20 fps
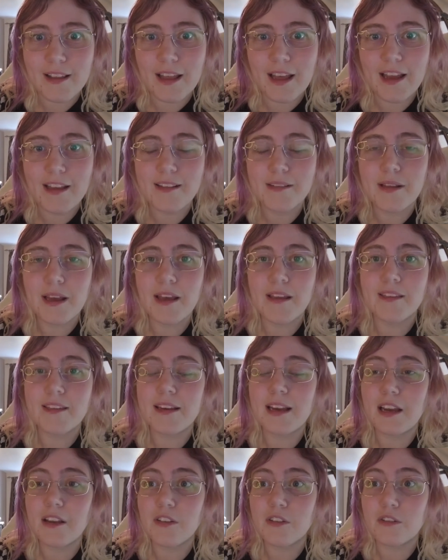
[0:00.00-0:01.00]
I
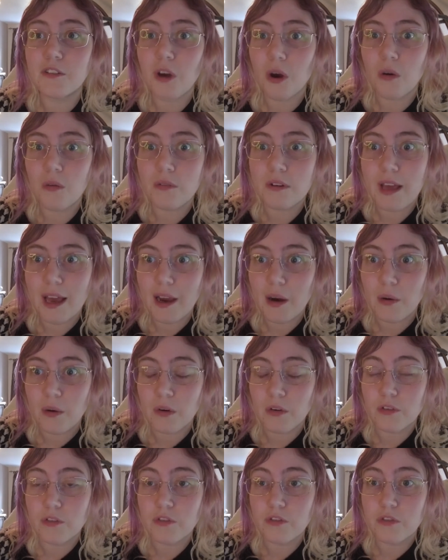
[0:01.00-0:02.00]
think I zoned out
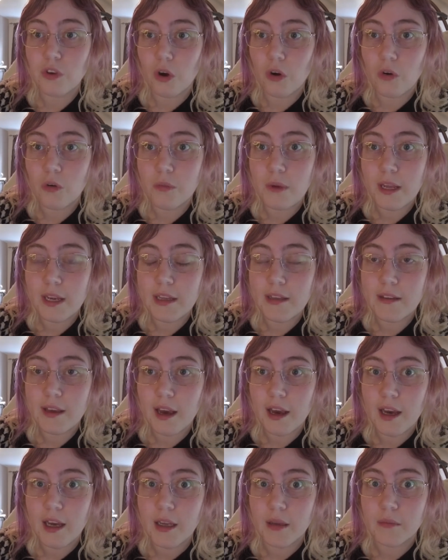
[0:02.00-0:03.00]
so many
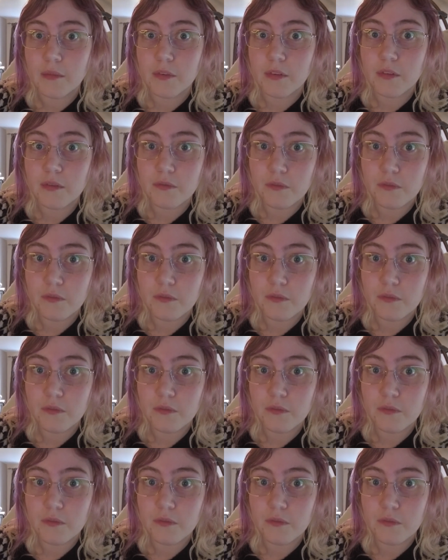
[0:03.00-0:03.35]
times